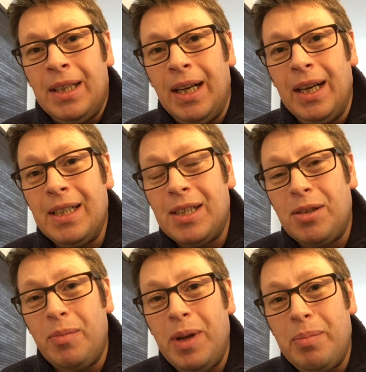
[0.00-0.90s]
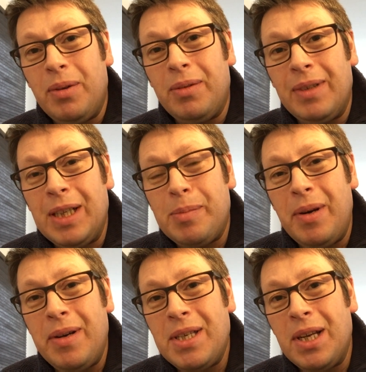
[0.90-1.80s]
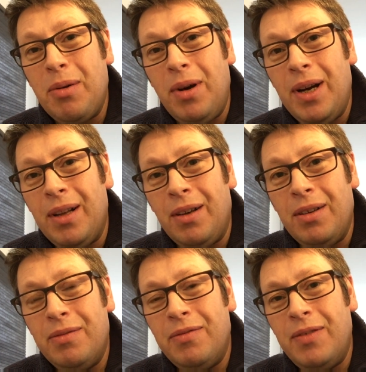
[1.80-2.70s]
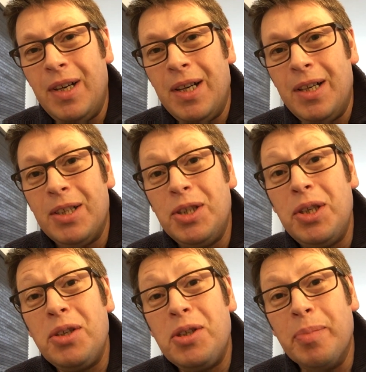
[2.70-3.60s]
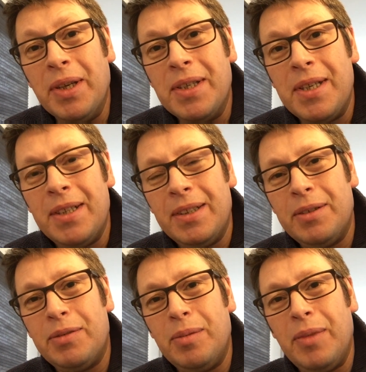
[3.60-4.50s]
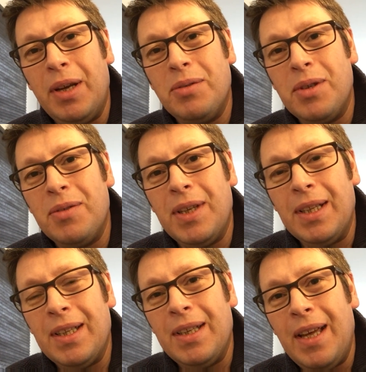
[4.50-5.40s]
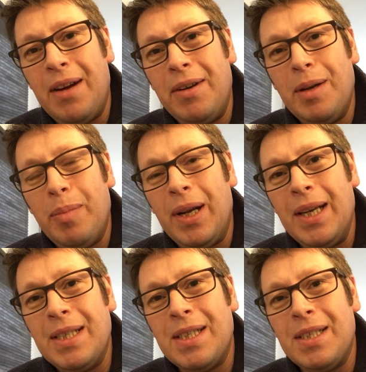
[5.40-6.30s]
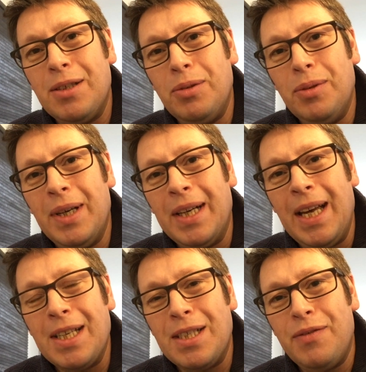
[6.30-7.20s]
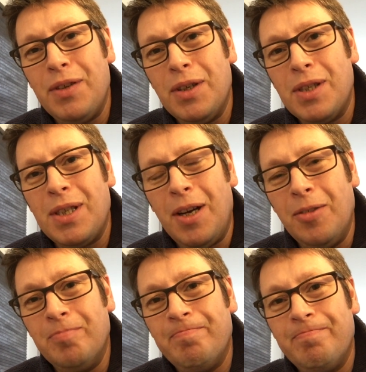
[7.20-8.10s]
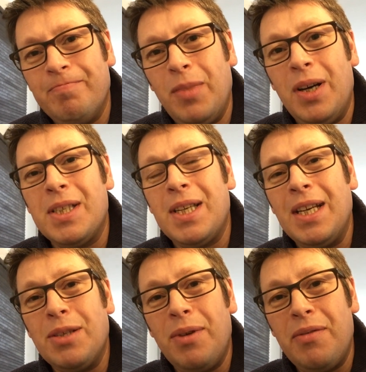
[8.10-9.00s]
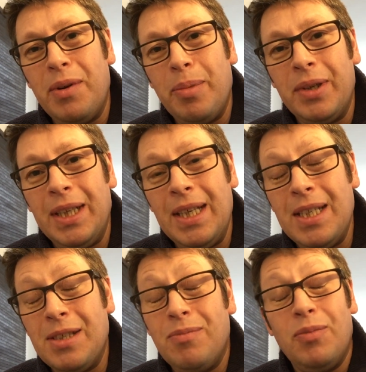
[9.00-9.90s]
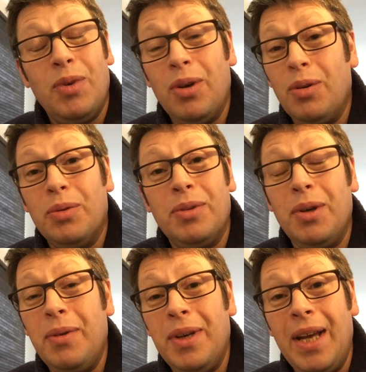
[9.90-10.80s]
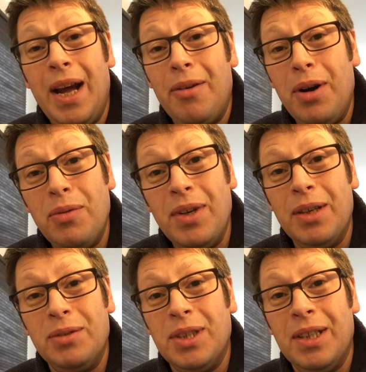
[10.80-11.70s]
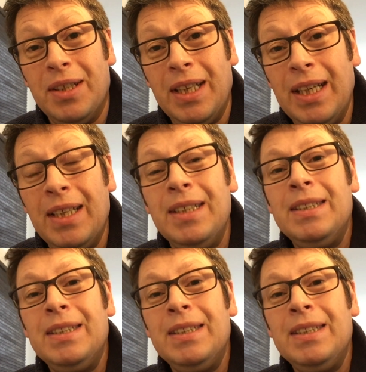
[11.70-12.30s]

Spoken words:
and some people experiencing quite a lot of judgment from those who think that they're in a place to cast the first stone. What I'd say to everybody is we're all doing our own little journey.